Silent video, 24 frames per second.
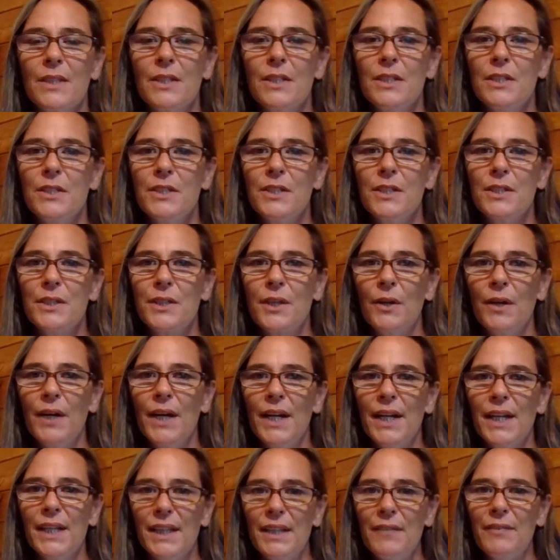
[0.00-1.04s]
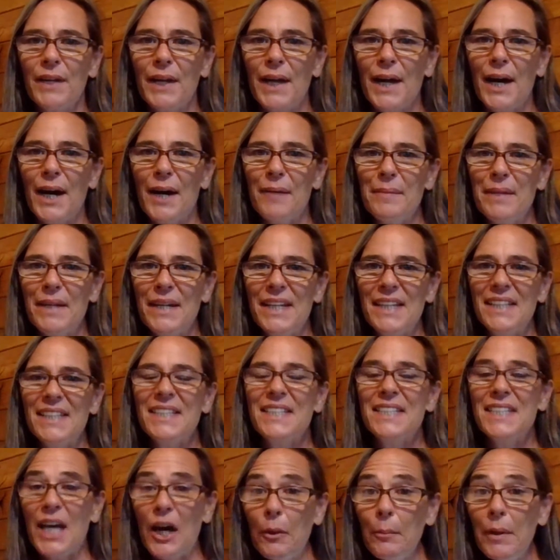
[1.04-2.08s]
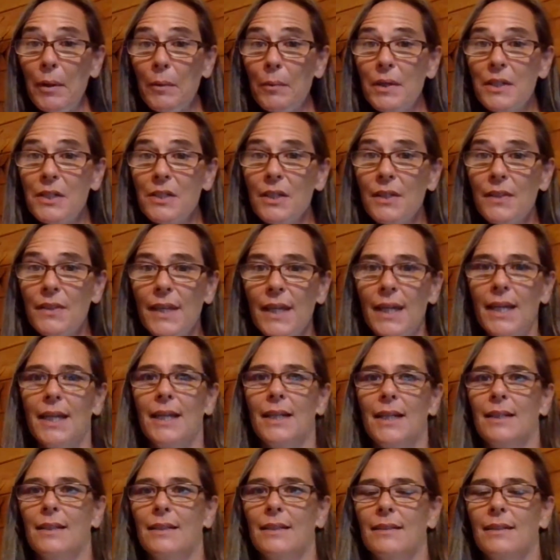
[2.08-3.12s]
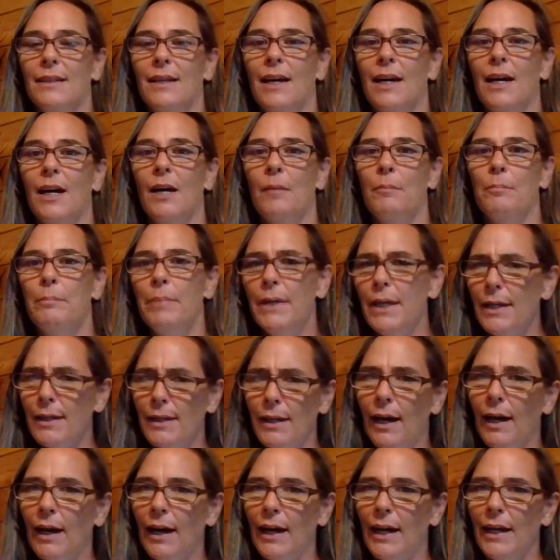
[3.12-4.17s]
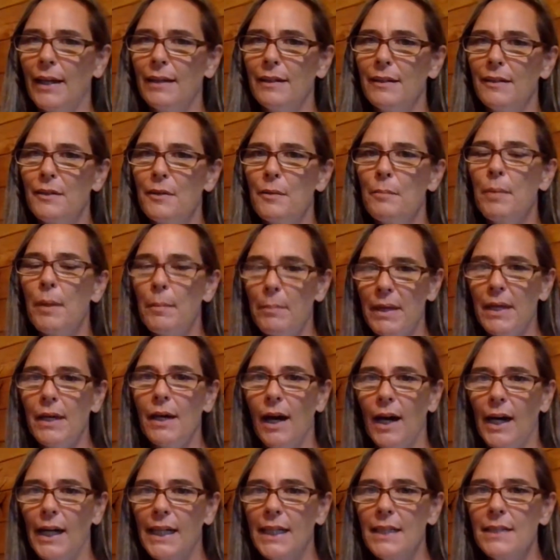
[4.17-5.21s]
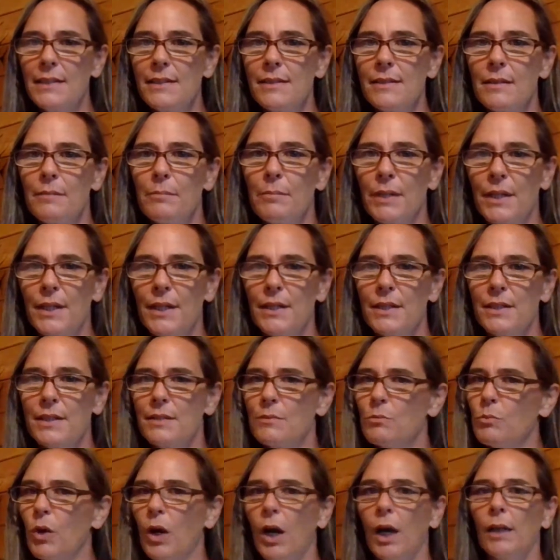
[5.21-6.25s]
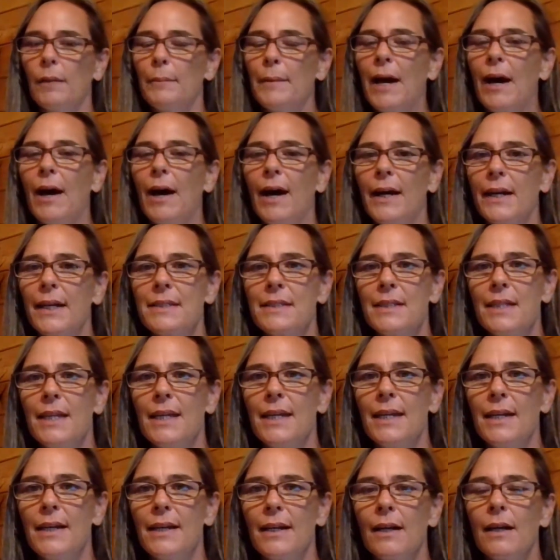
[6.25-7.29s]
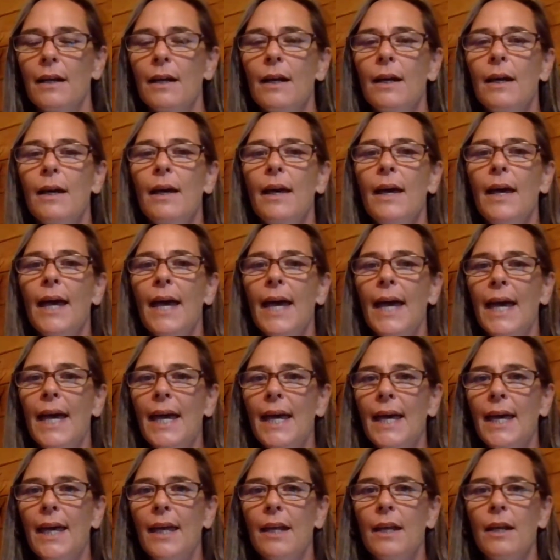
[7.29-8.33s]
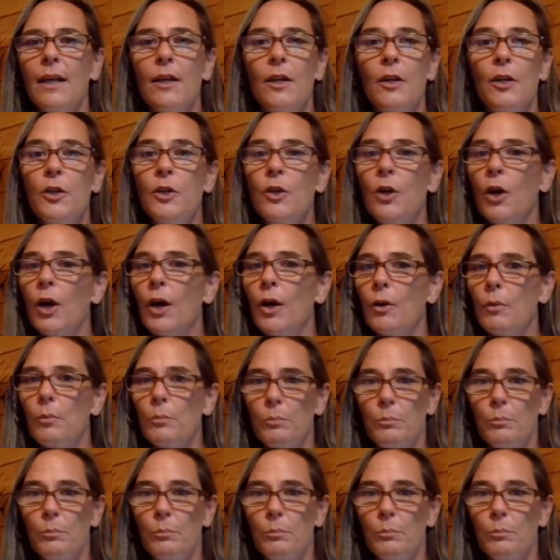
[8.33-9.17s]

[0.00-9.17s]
just go ahead and leave a comment. Tell me what you think. Um, be kind, but be honest because we're all about honesty here. And you're